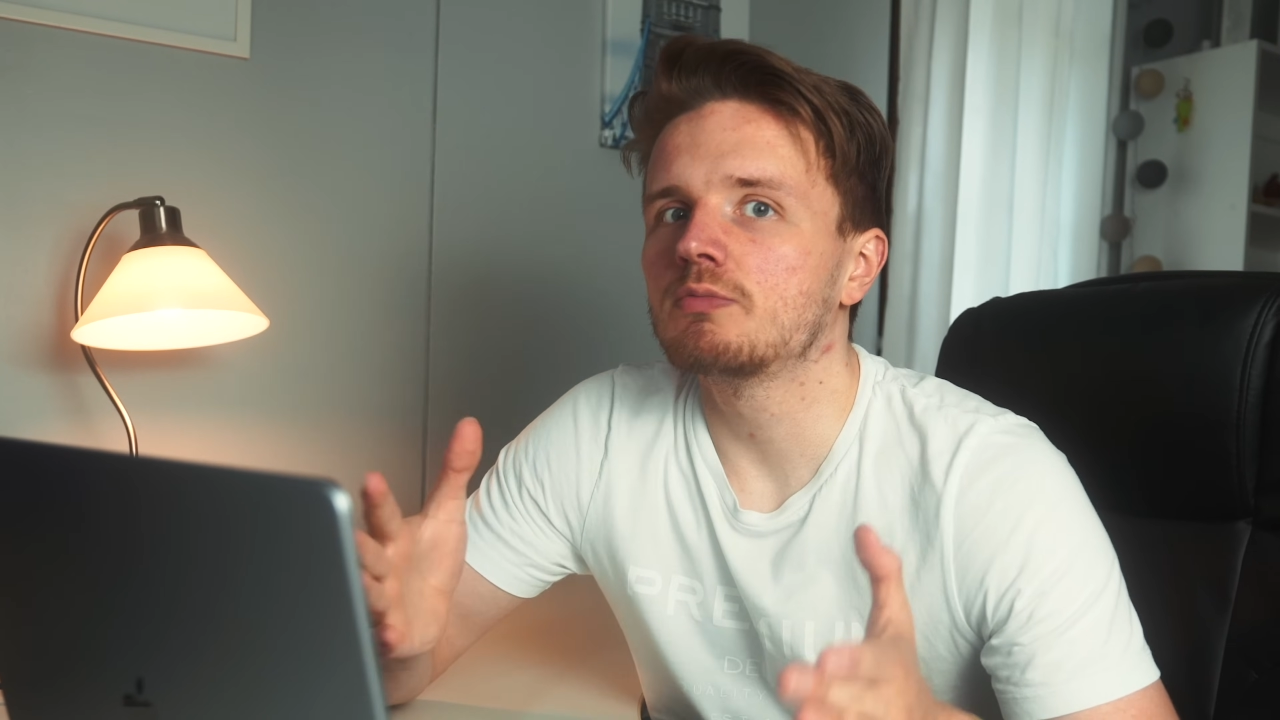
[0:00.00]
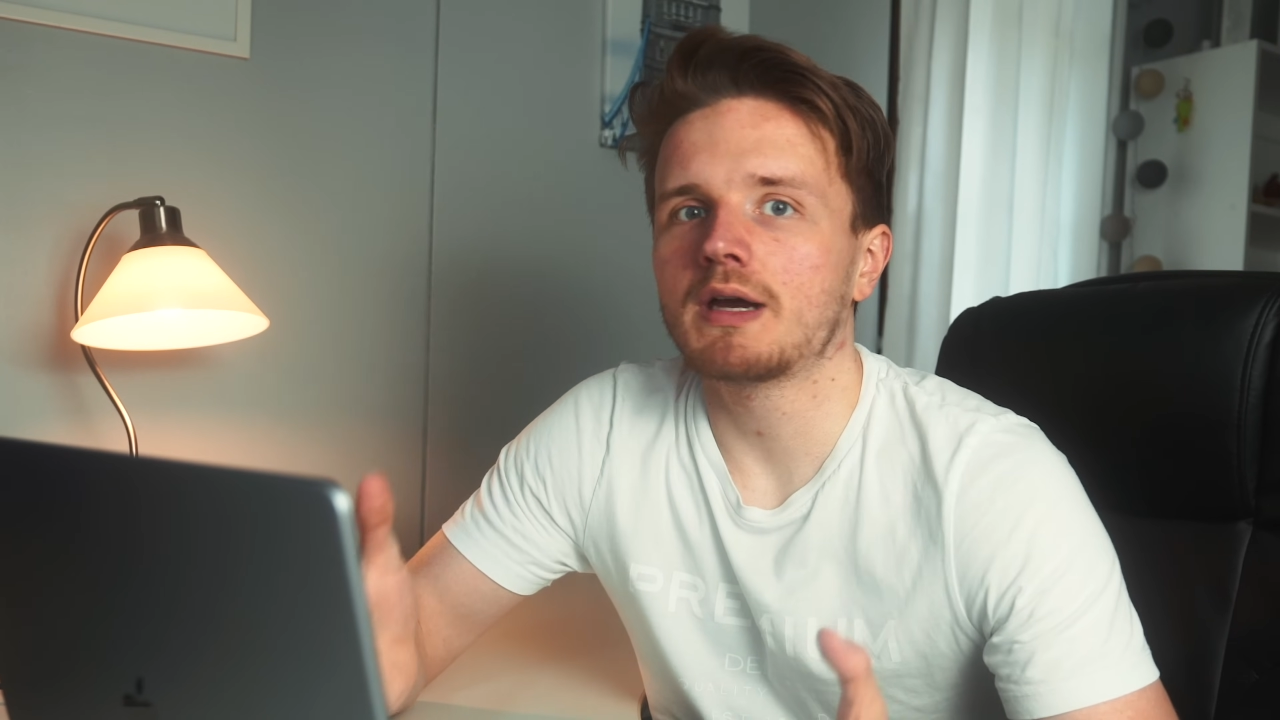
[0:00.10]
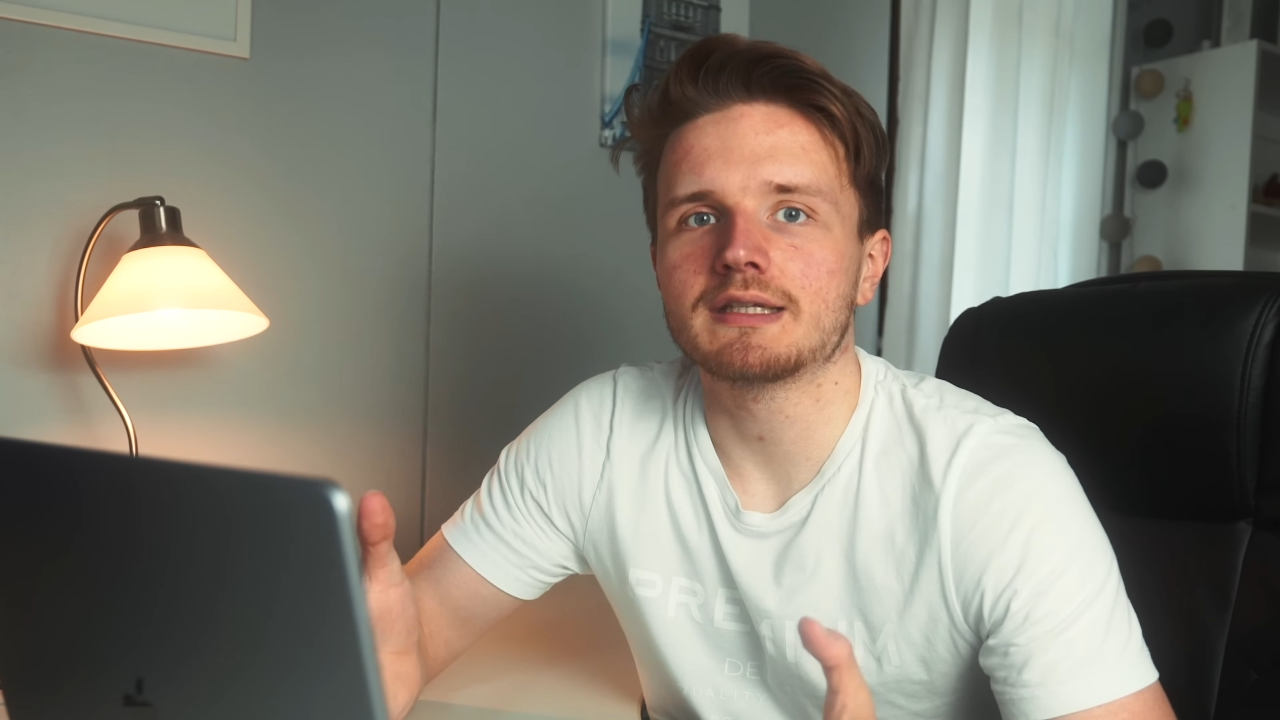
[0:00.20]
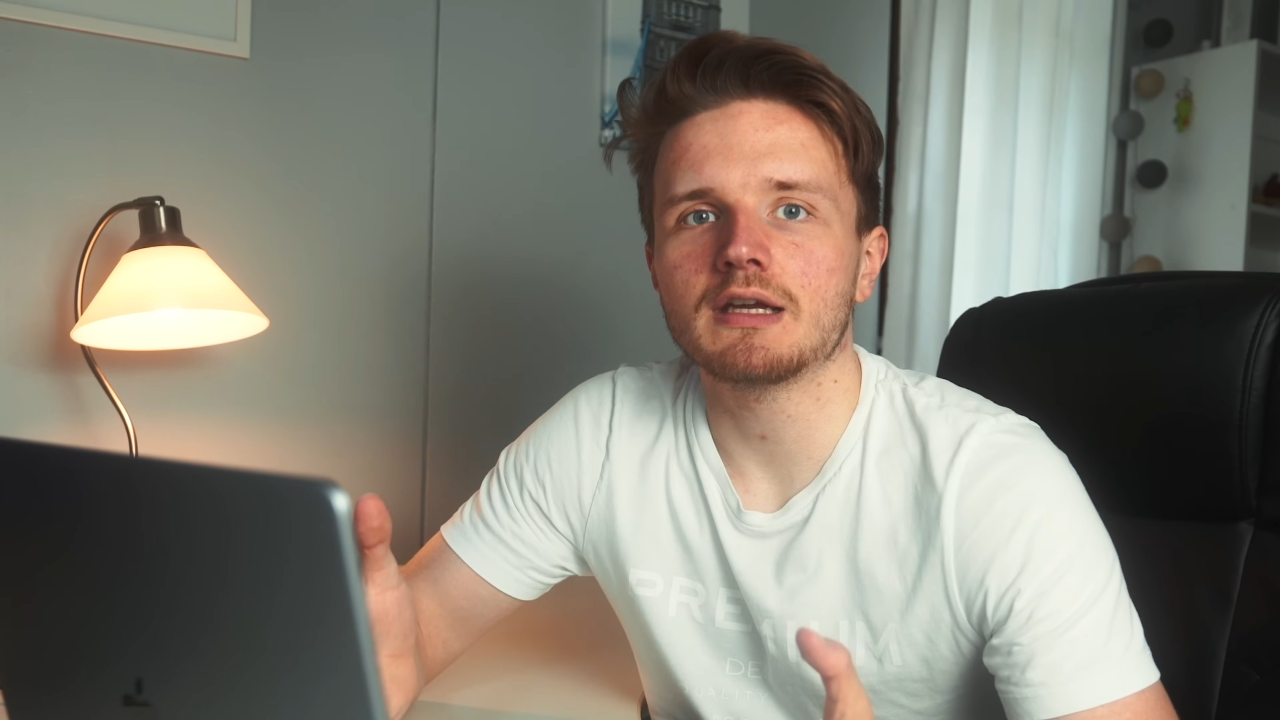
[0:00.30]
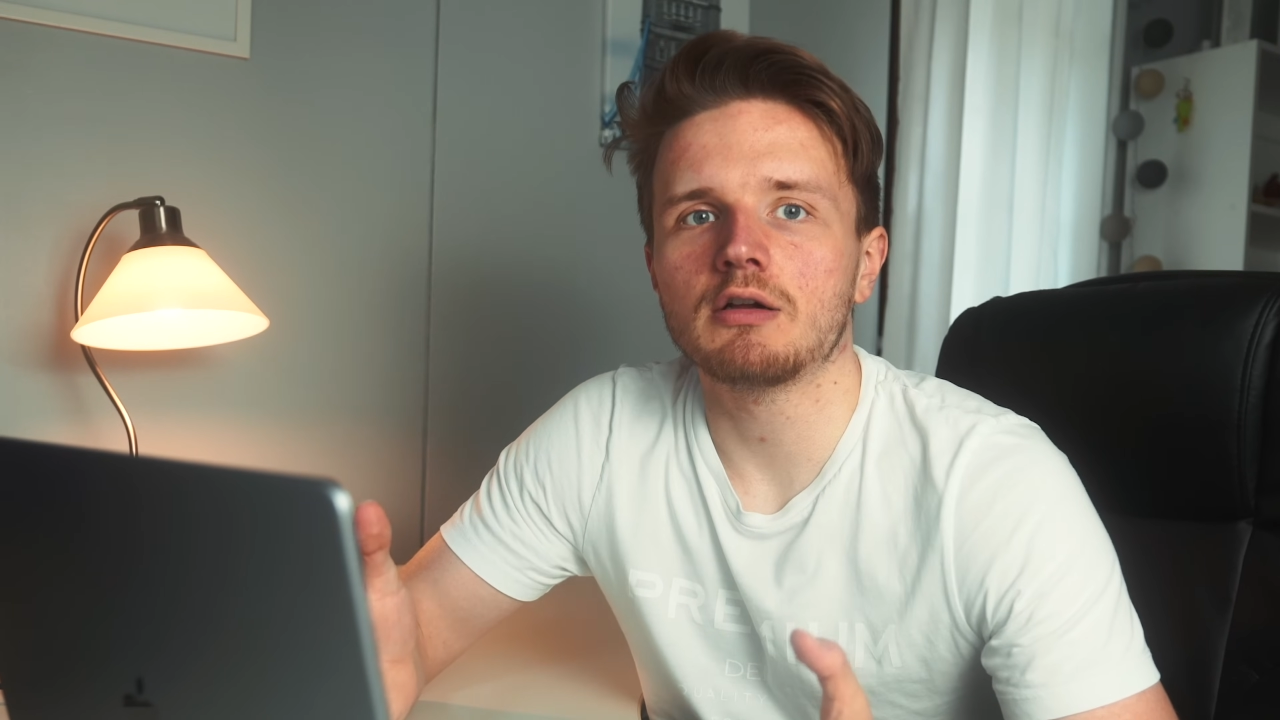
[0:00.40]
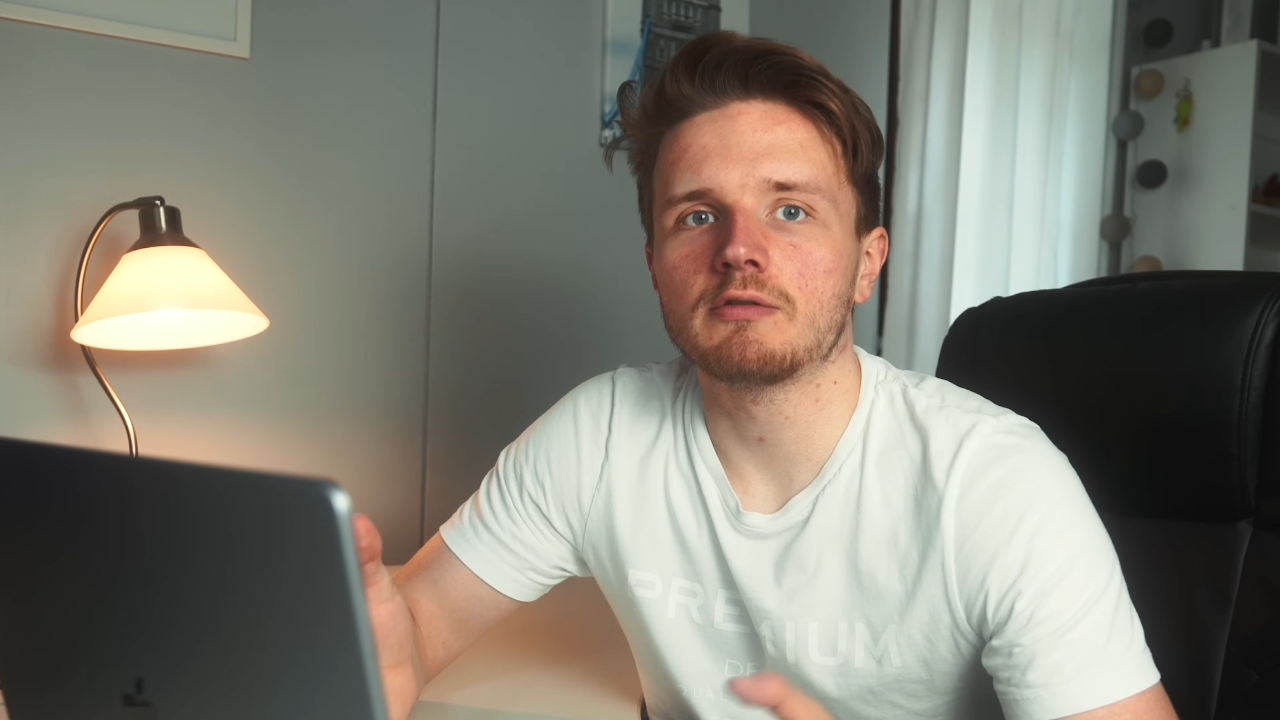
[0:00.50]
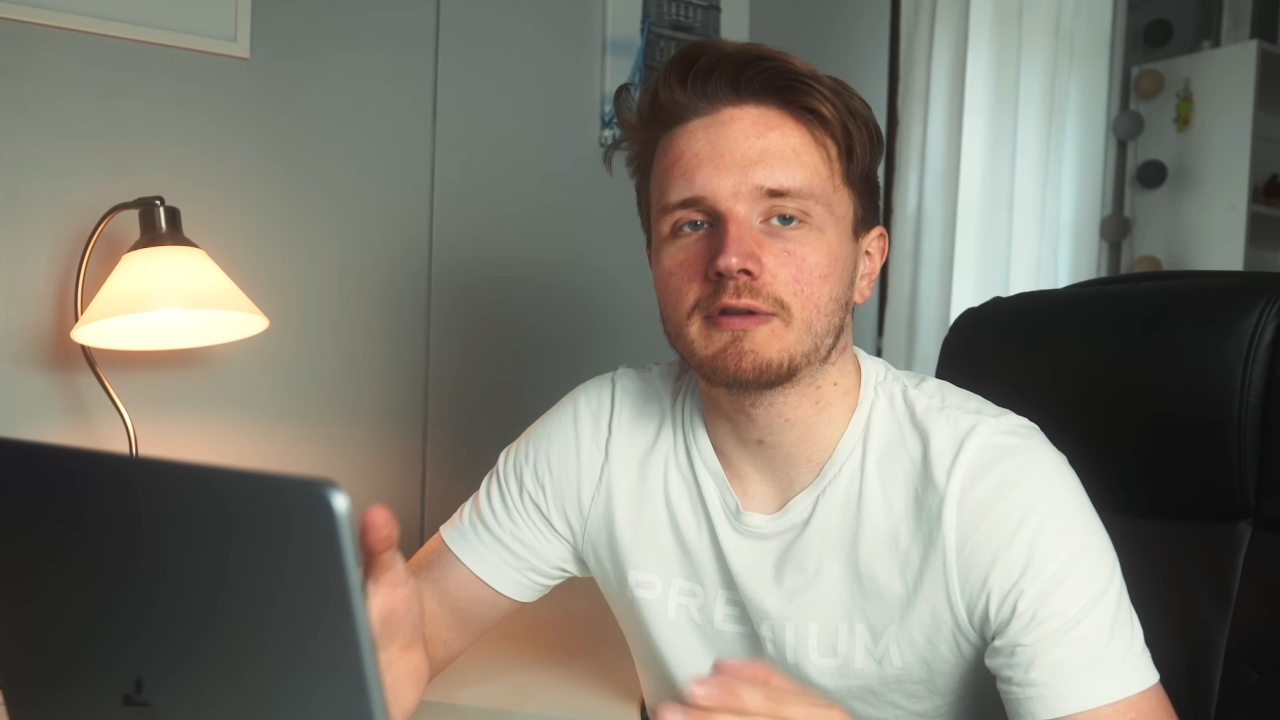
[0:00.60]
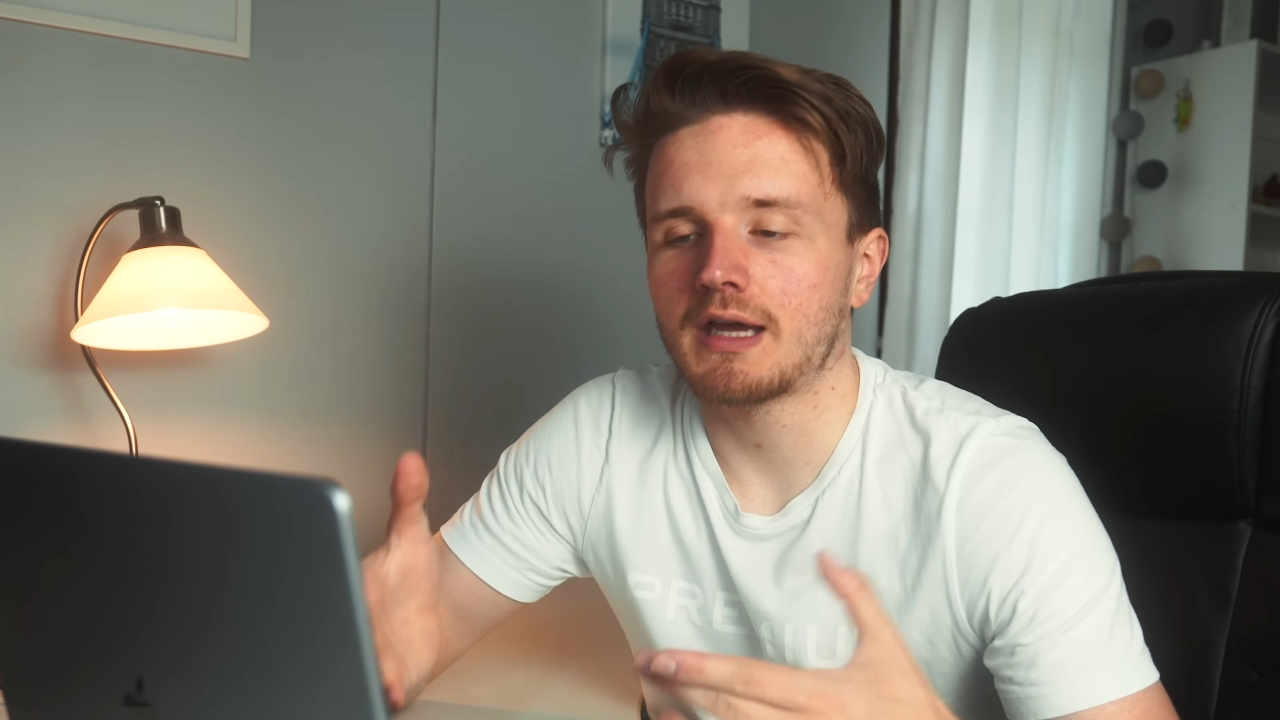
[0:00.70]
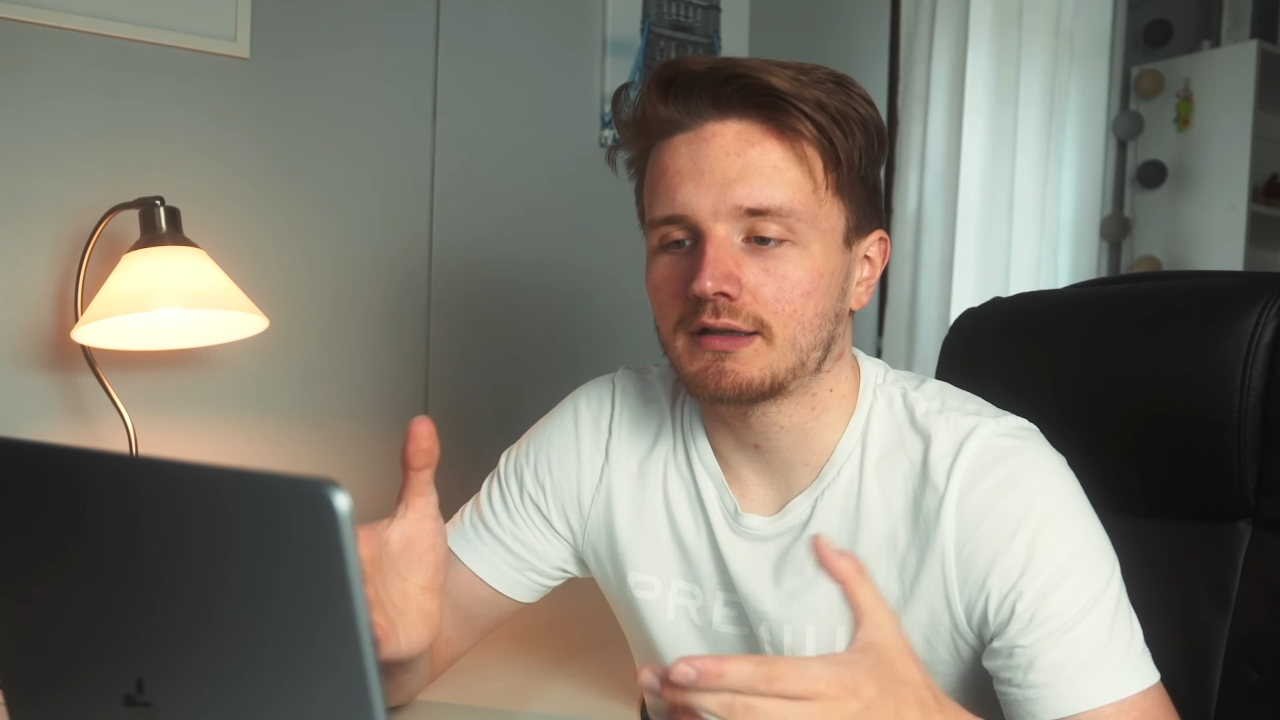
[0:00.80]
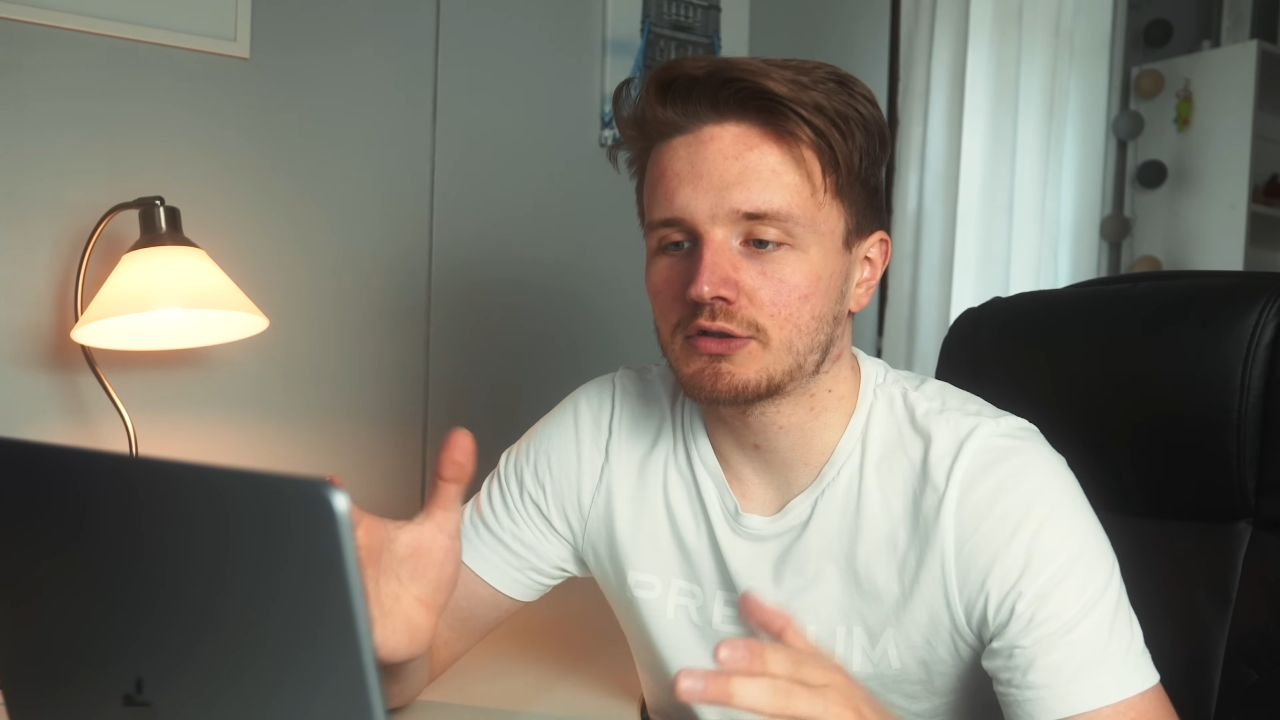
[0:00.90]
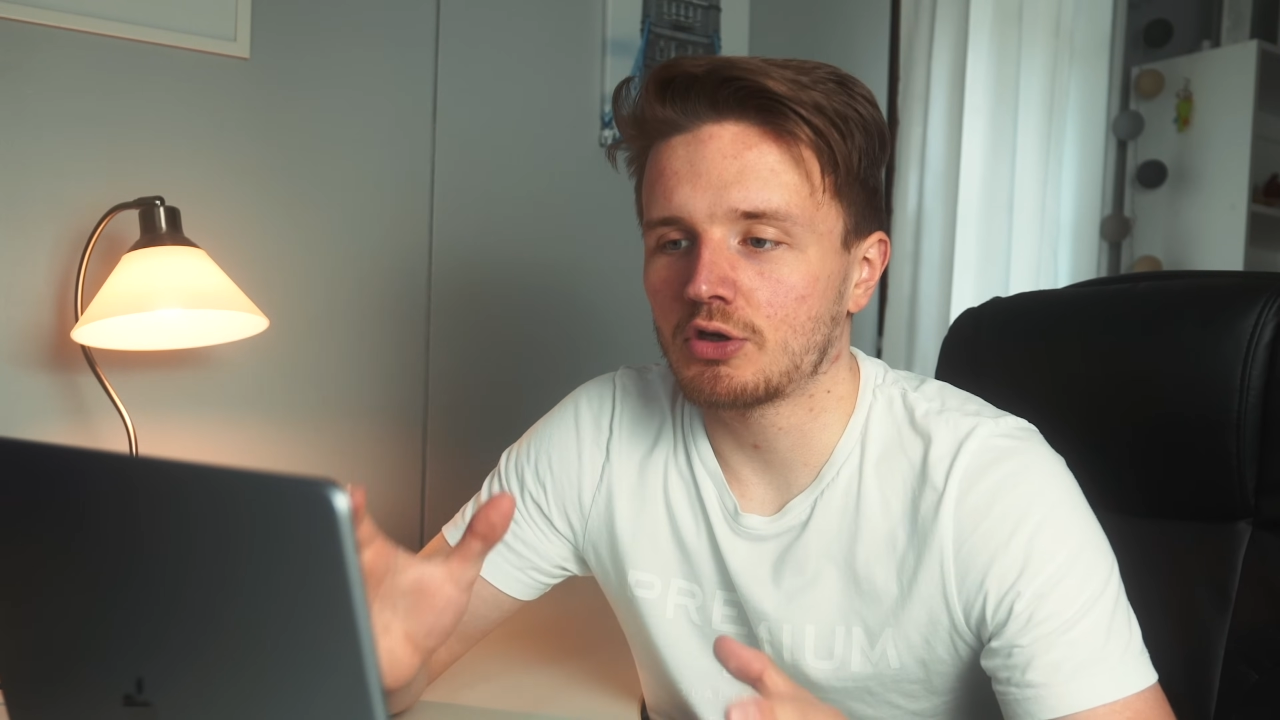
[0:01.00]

myself that's